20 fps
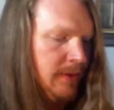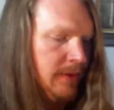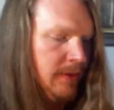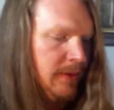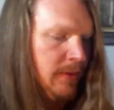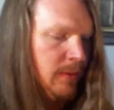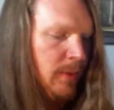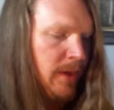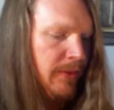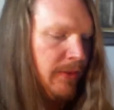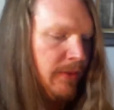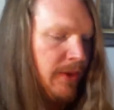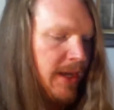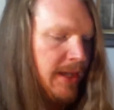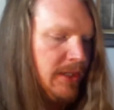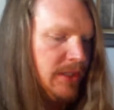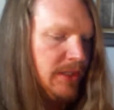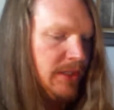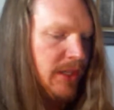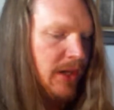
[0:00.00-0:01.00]
When
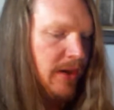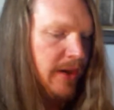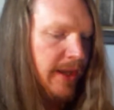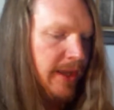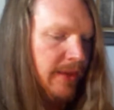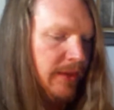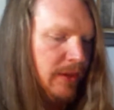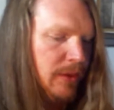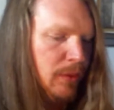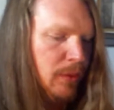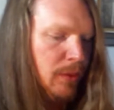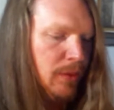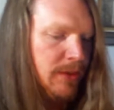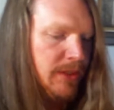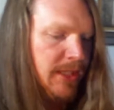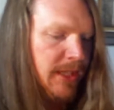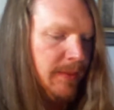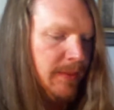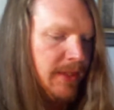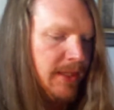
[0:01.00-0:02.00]
Reg saw it, the ghoul
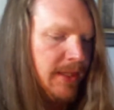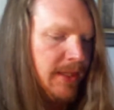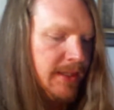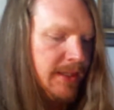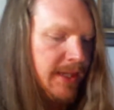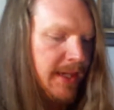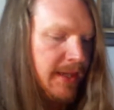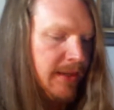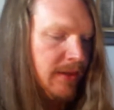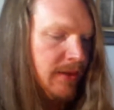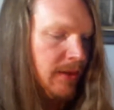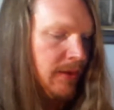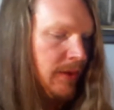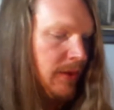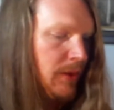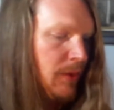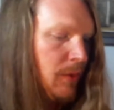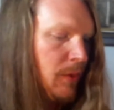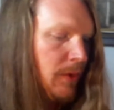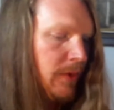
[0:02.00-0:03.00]
seemed intent on the
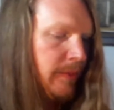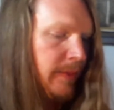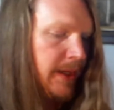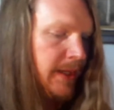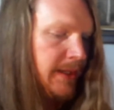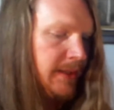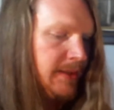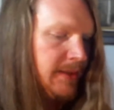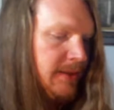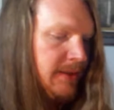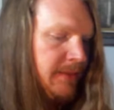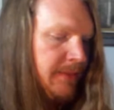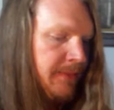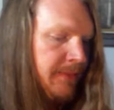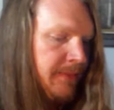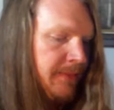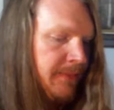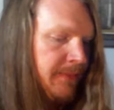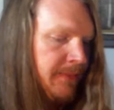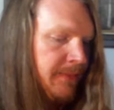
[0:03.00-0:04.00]
corn maze.
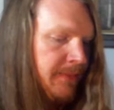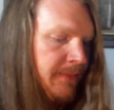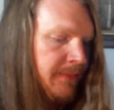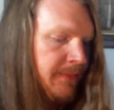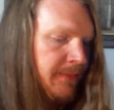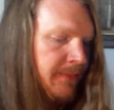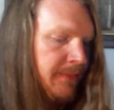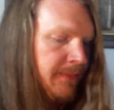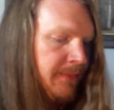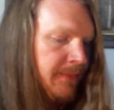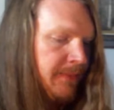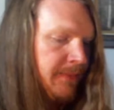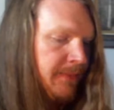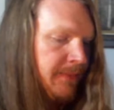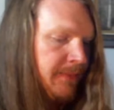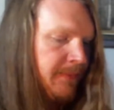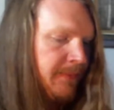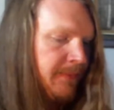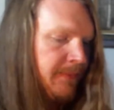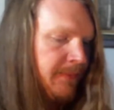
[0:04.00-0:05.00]
It
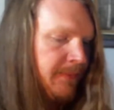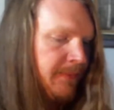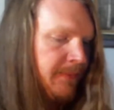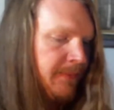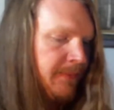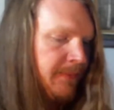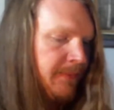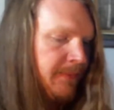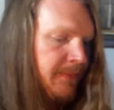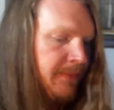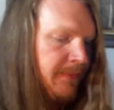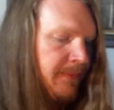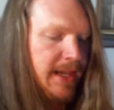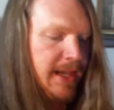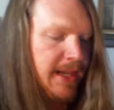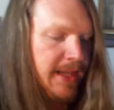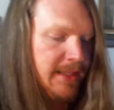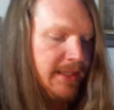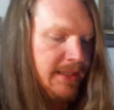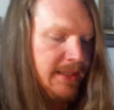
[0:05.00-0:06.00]
flinched under Reg's
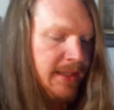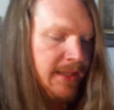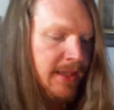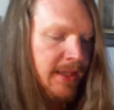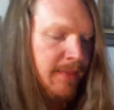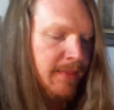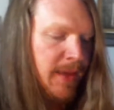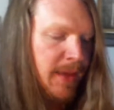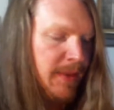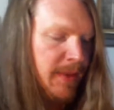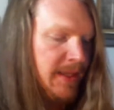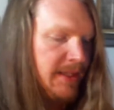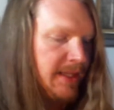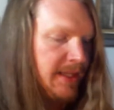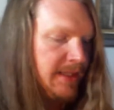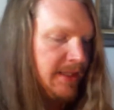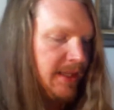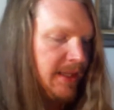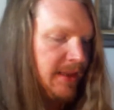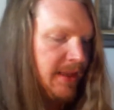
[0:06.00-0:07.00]
eyes, maybe
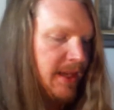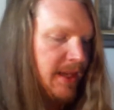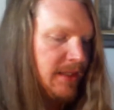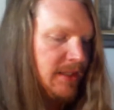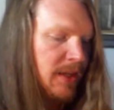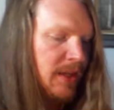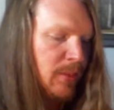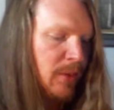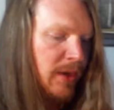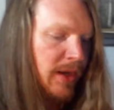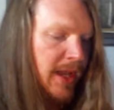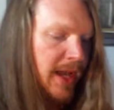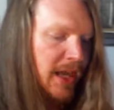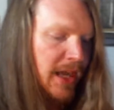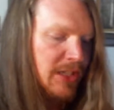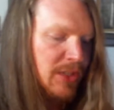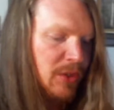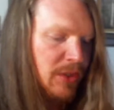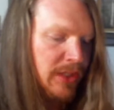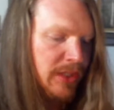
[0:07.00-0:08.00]
sensing that someone
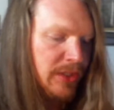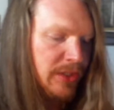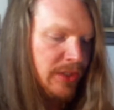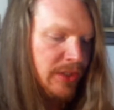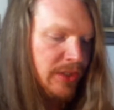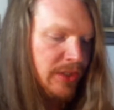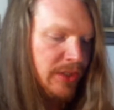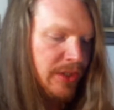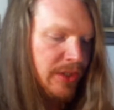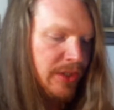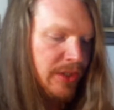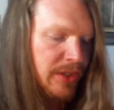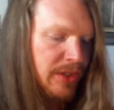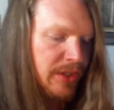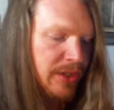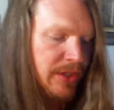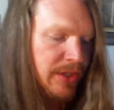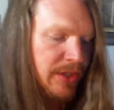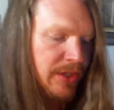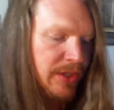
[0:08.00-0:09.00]
actually saw it,
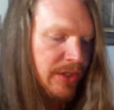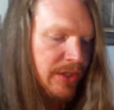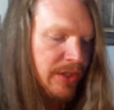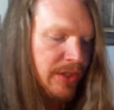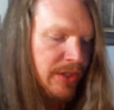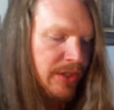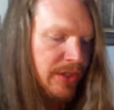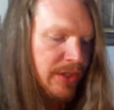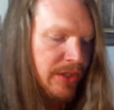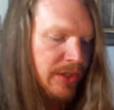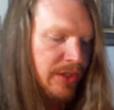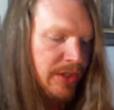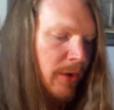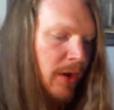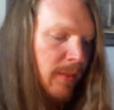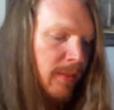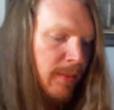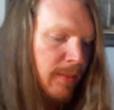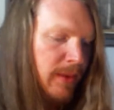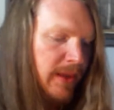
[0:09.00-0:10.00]
since most people would
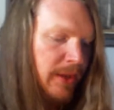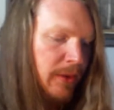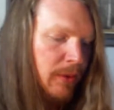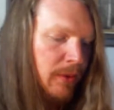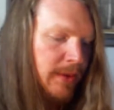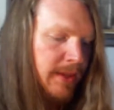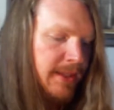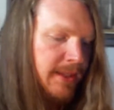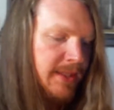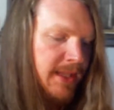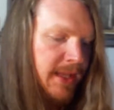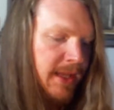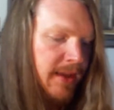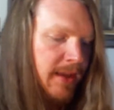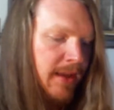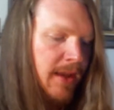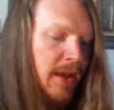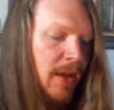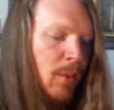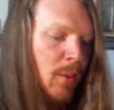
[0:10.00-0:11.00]
probably only see
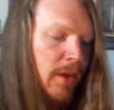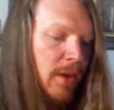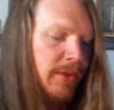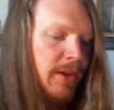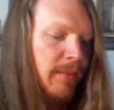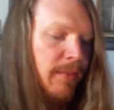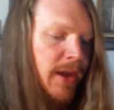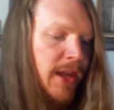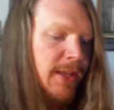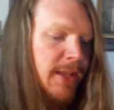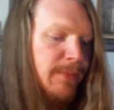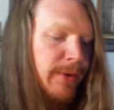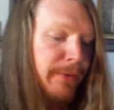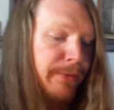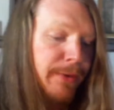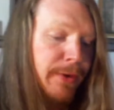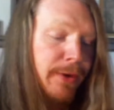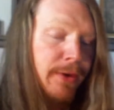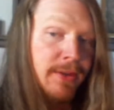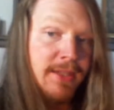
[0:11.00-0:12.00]
what their minds
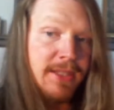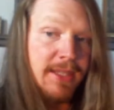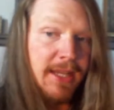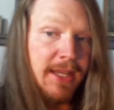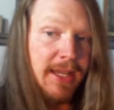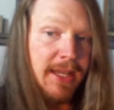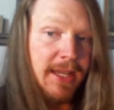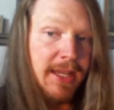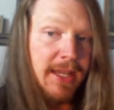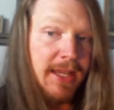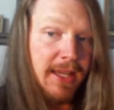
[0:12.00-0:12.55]
preferred seeing.